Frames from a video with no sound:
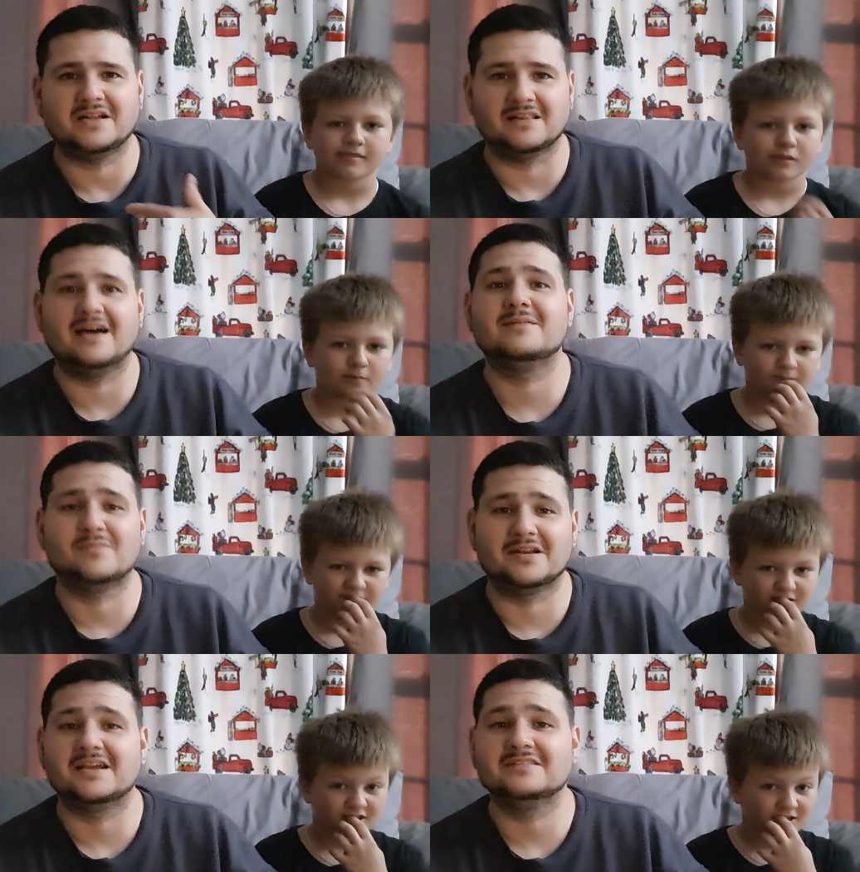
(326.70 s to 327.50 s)
Speaker 1: a lot of
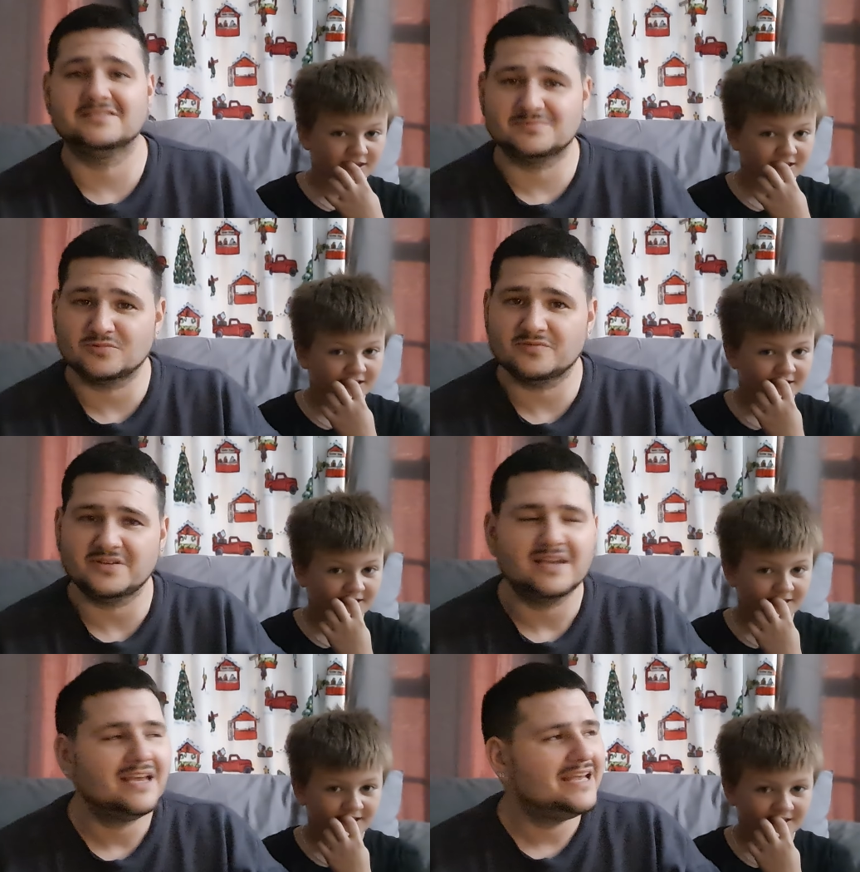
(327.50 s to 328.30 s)
money on this
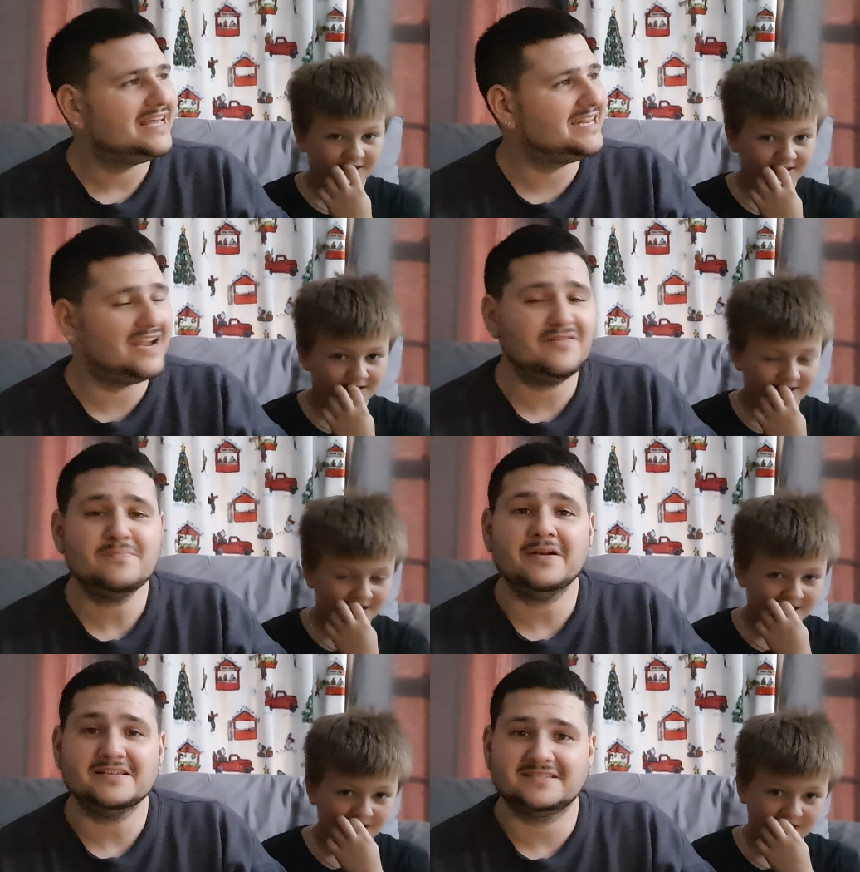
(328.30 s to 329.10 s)
movie, and
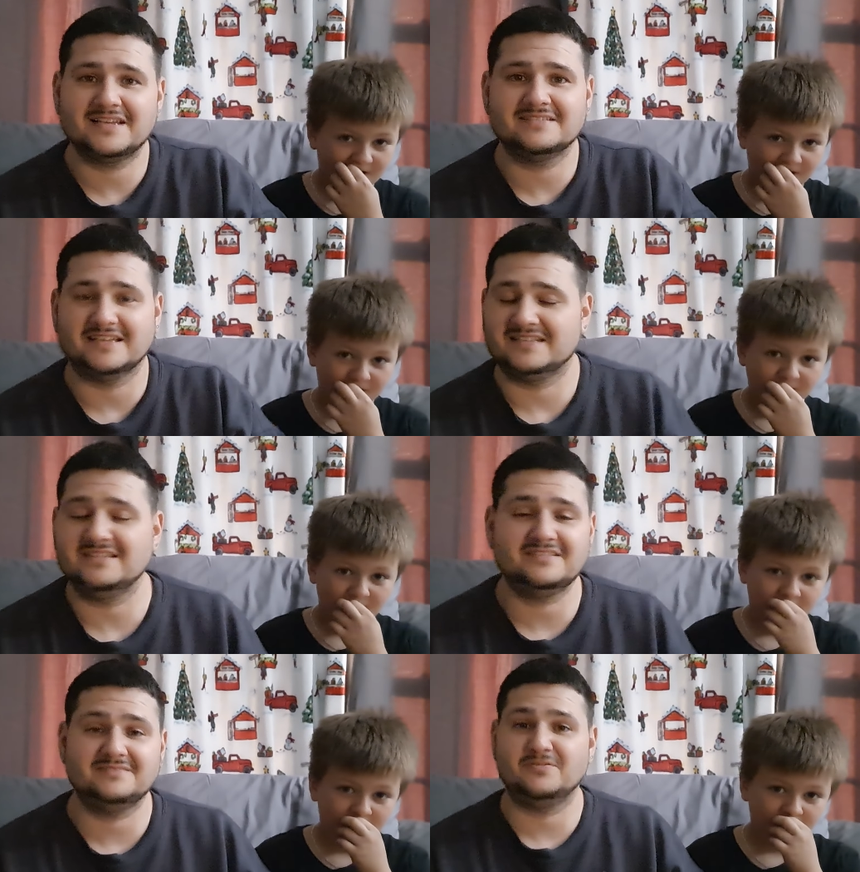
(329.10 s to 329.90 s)
everybody says like
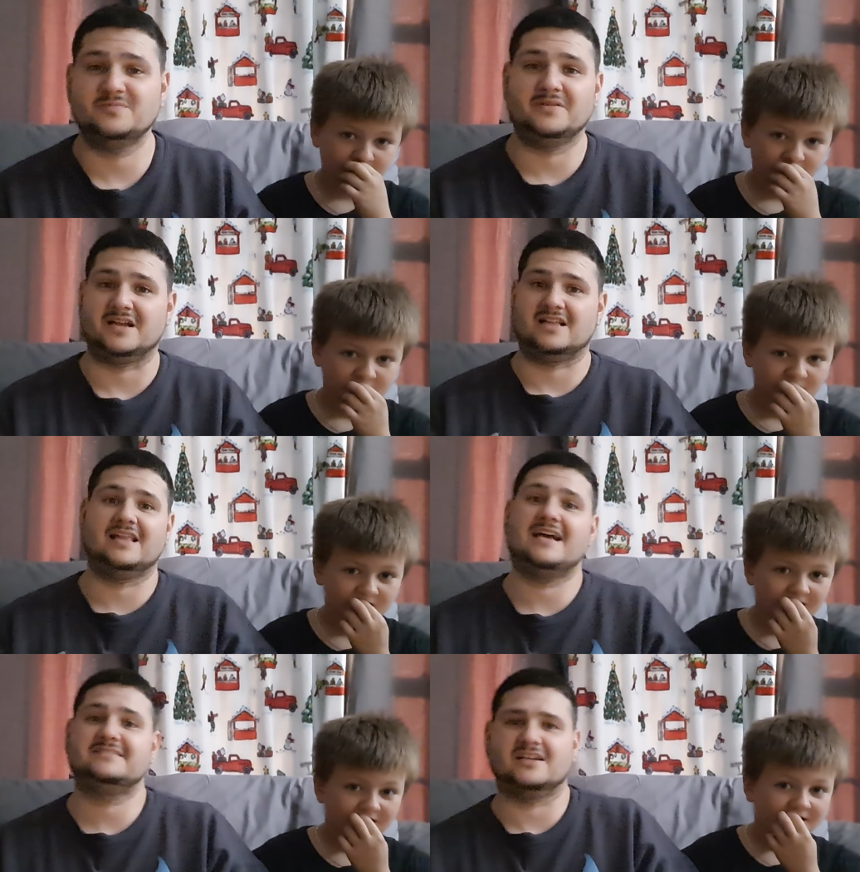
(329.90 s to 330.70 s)
this is supposed to be like a
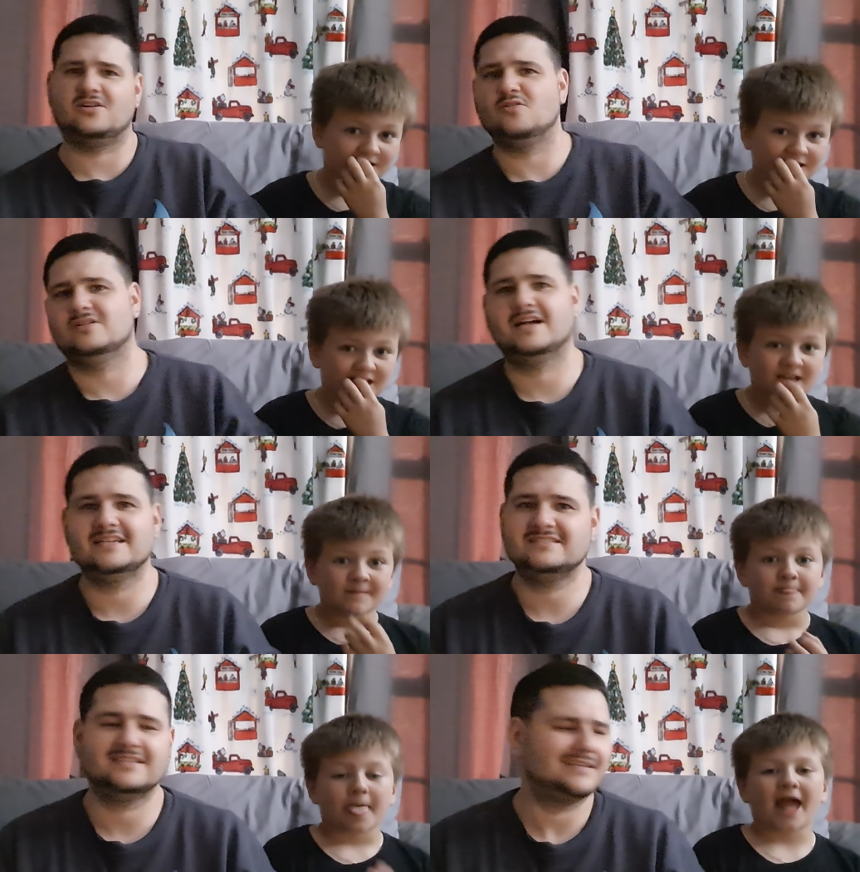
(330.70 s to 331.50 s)
classic, a cult
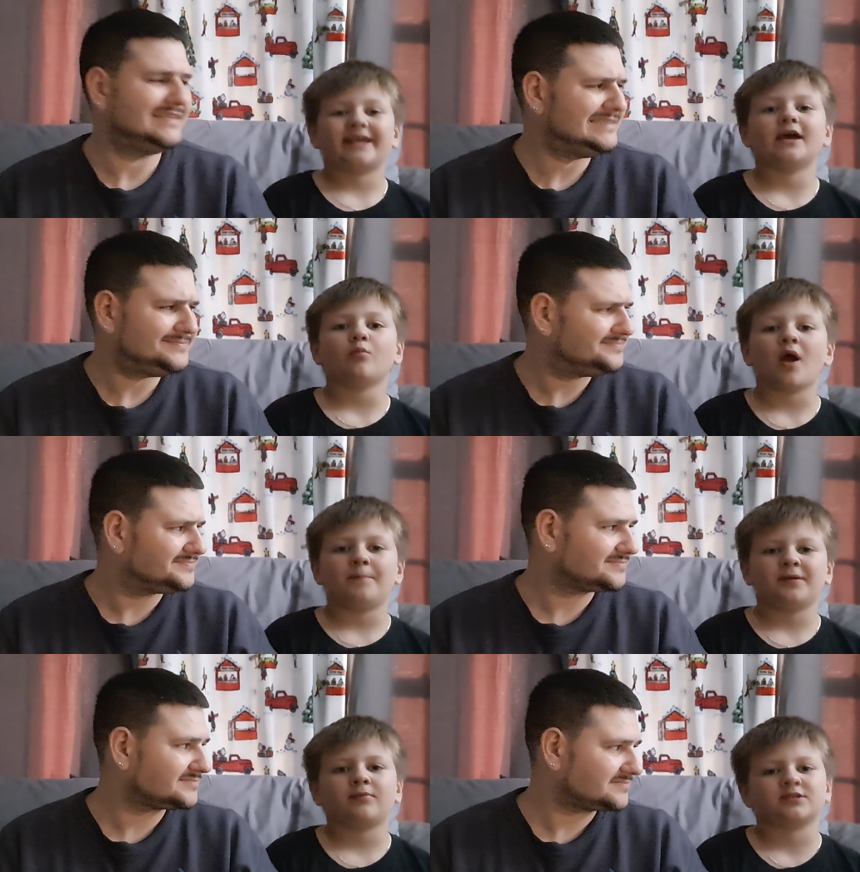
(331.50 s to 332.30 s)
classic. I
Speaker 2: get why
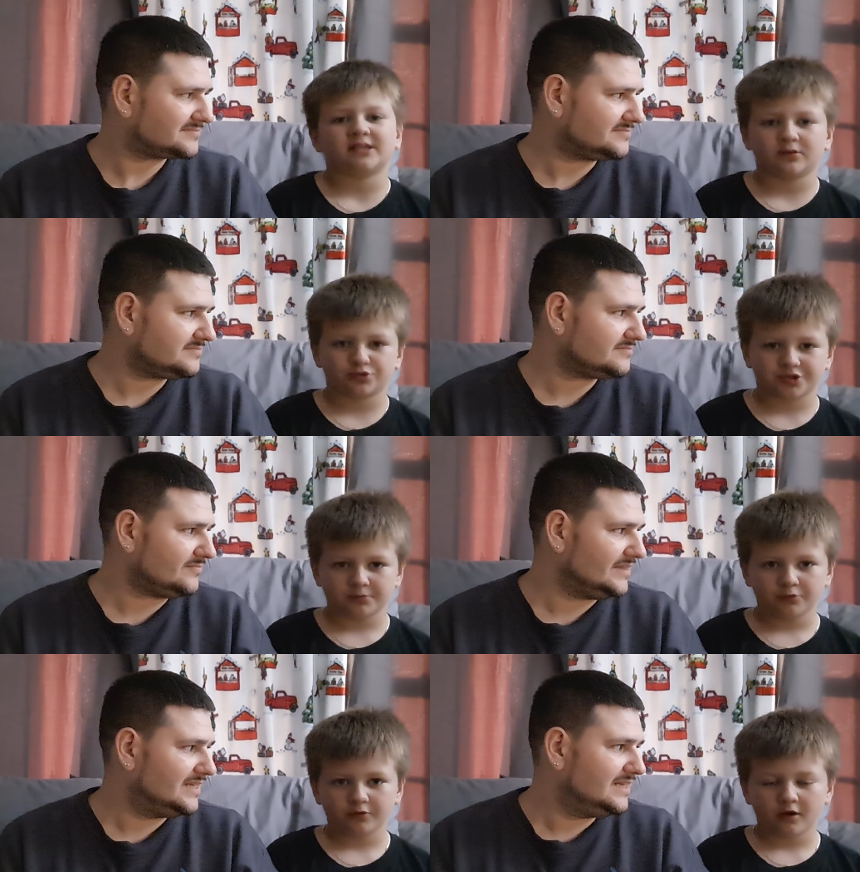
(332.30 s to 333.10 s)
people said it was a good
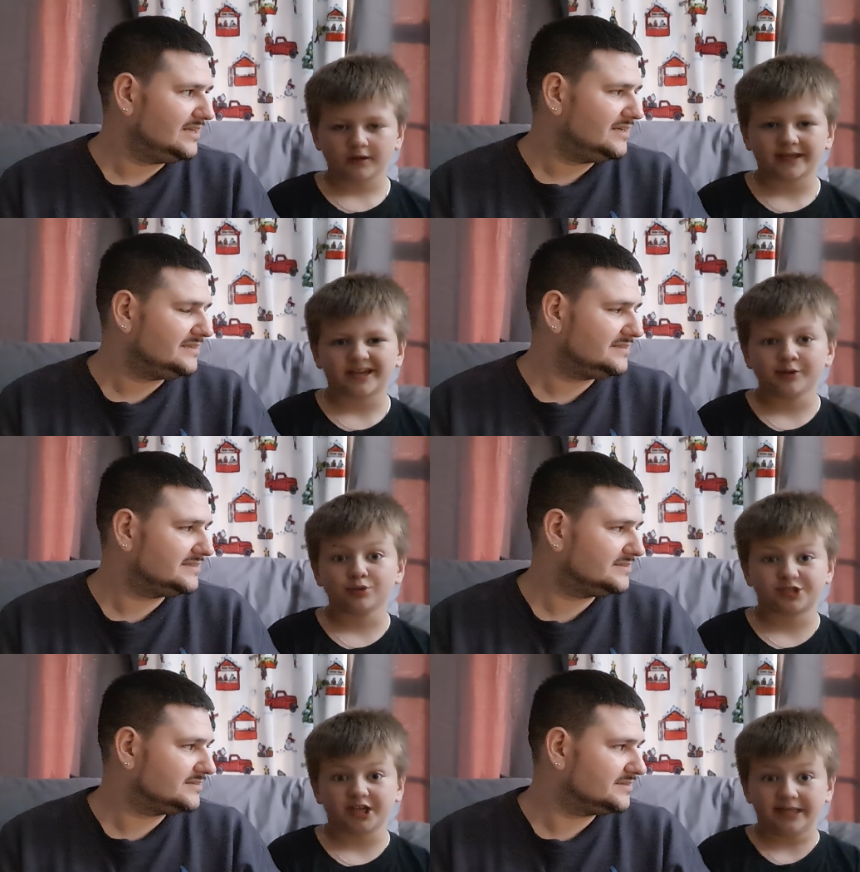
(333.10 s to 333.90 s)
movie. Like it
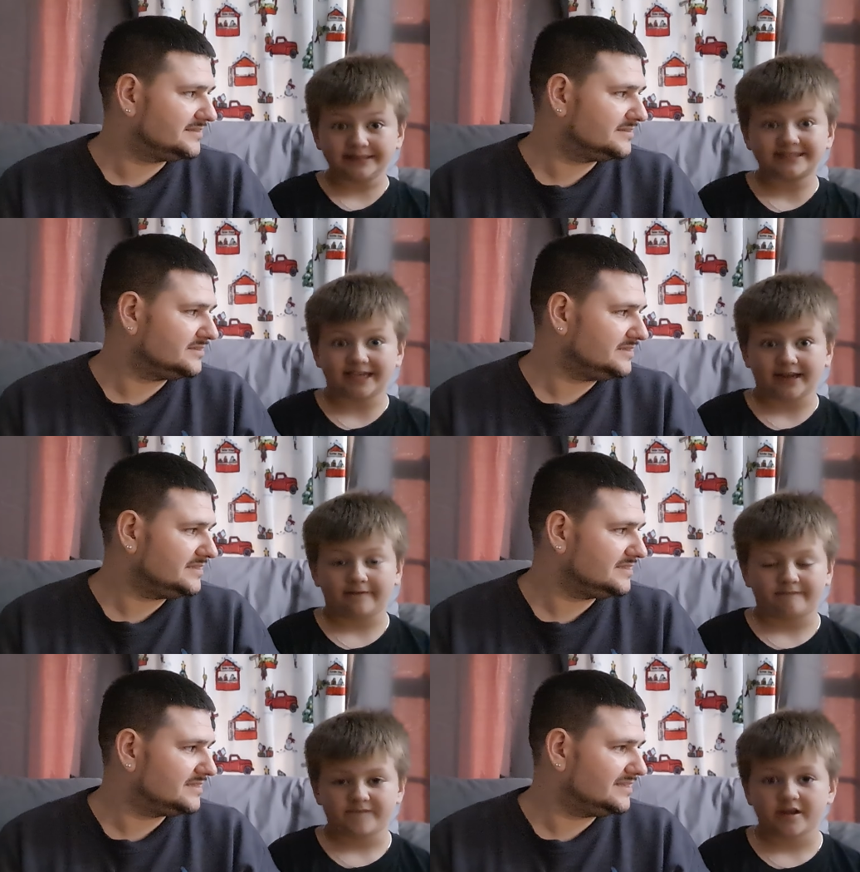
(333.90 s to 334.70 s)
was insane.
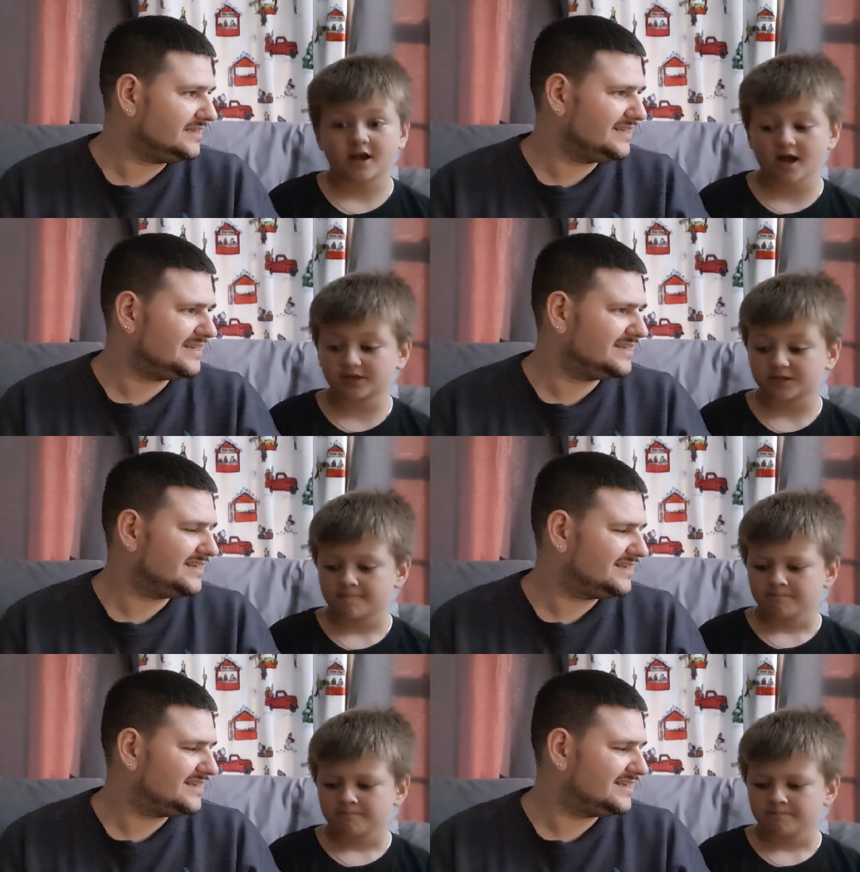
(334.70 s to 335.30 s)
Because